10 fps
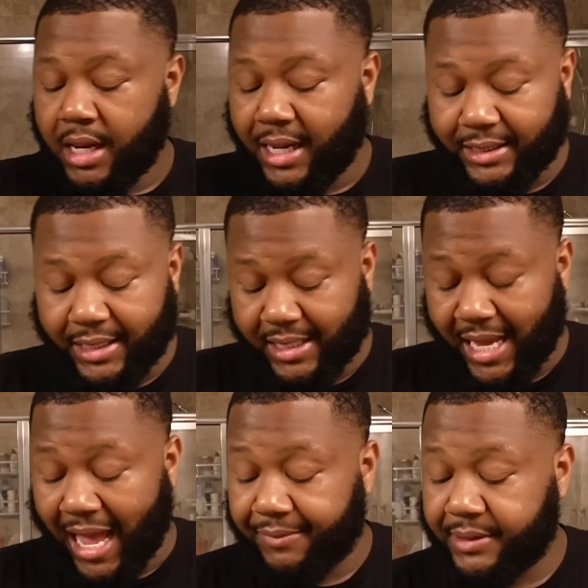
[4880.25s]
like the
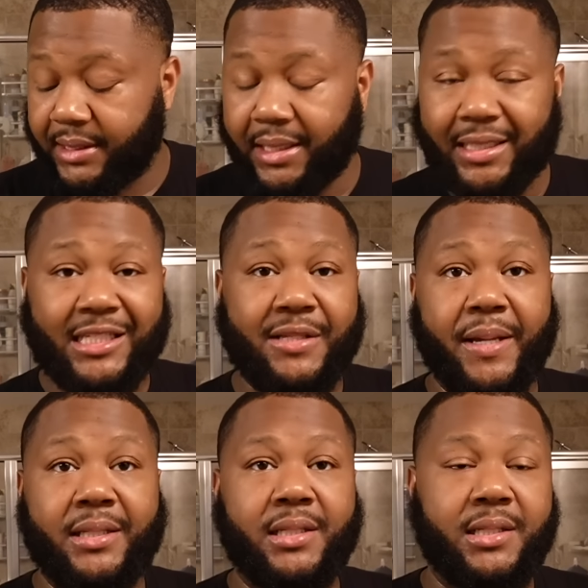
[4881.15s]
gaps and
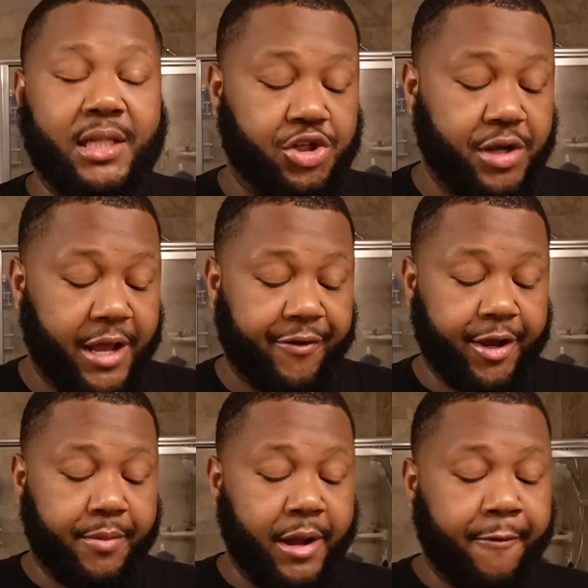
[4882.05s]
spaces that you have in
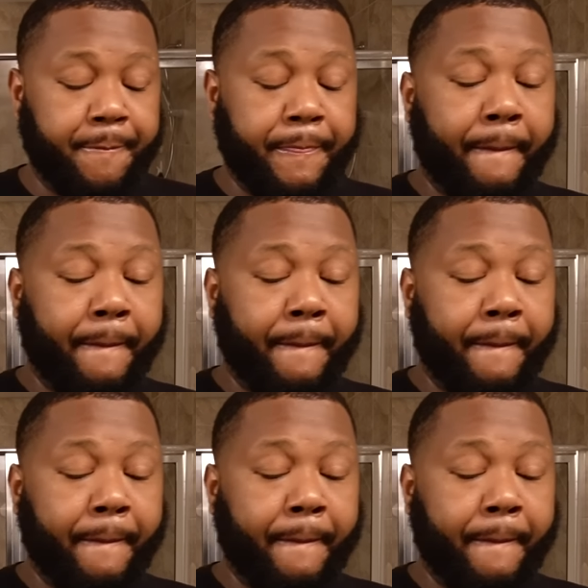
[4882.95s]
your mouth.